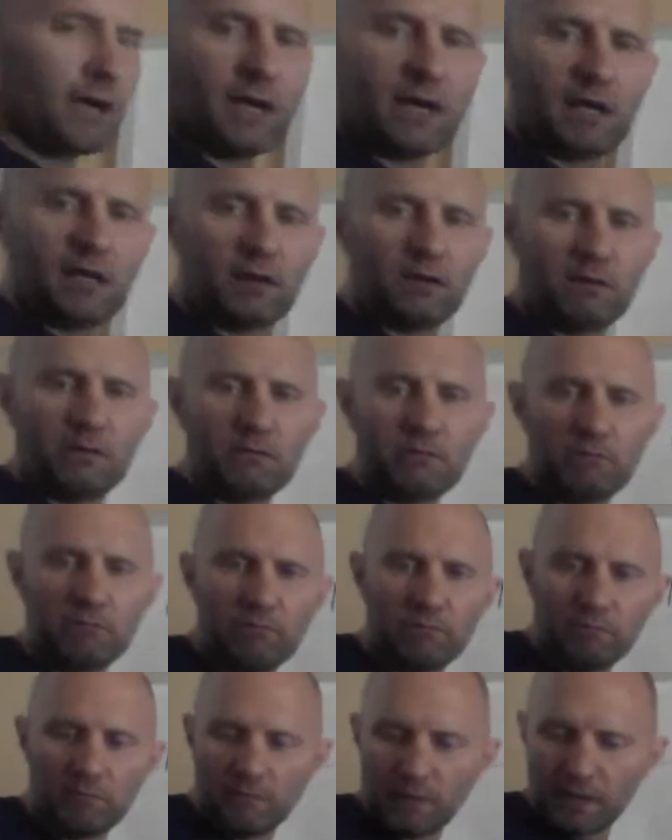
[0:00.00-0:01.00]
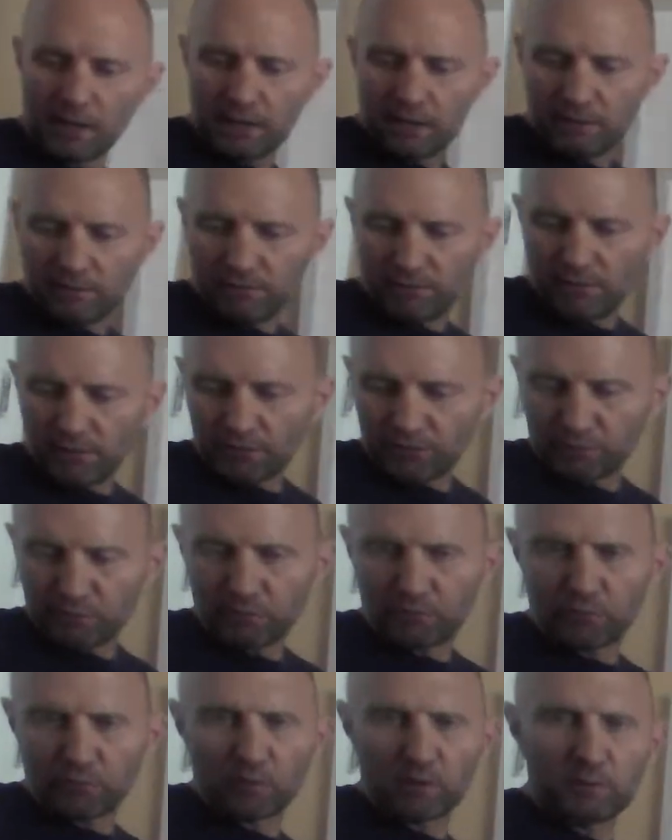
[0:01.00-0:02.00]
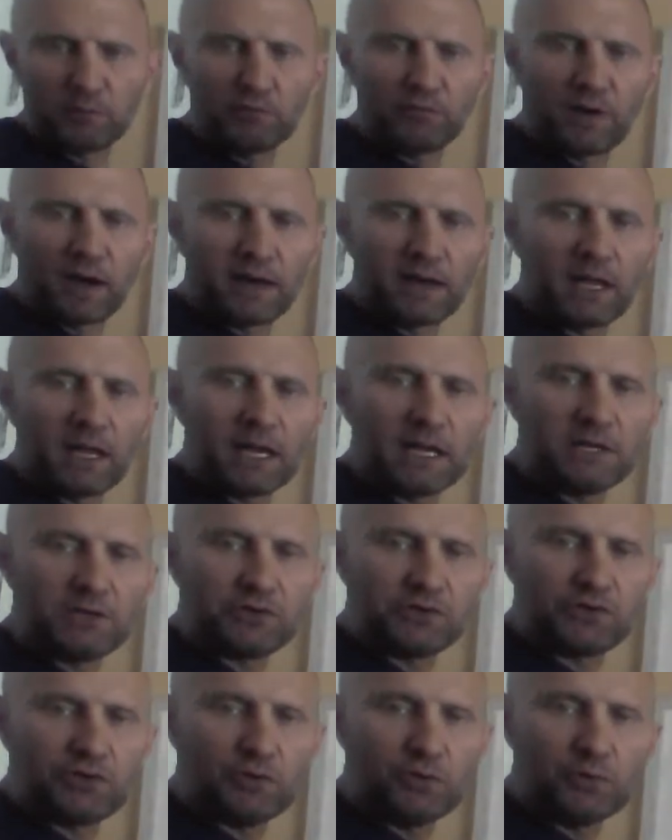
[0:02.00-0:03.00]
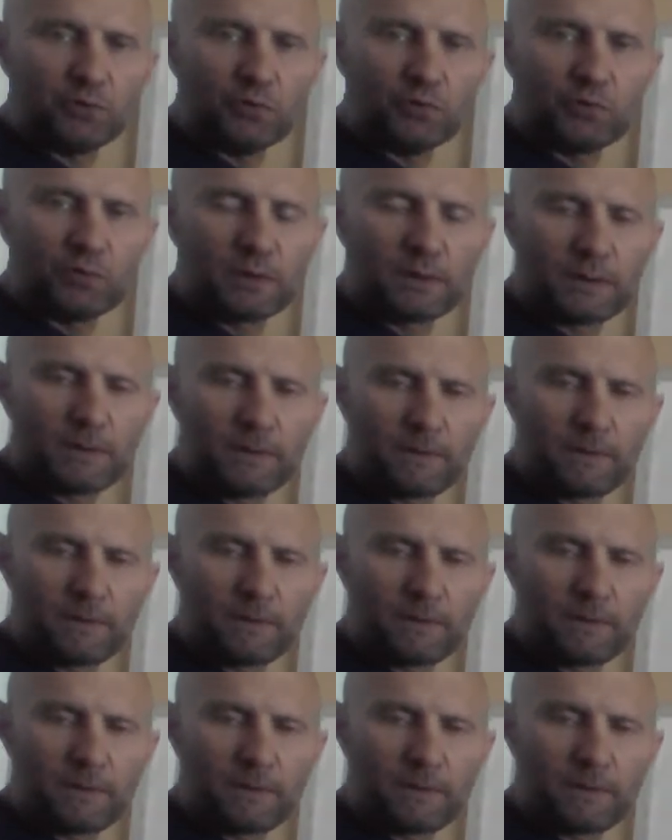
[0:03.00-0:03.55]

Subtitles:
on any of this before we move on to 8.2?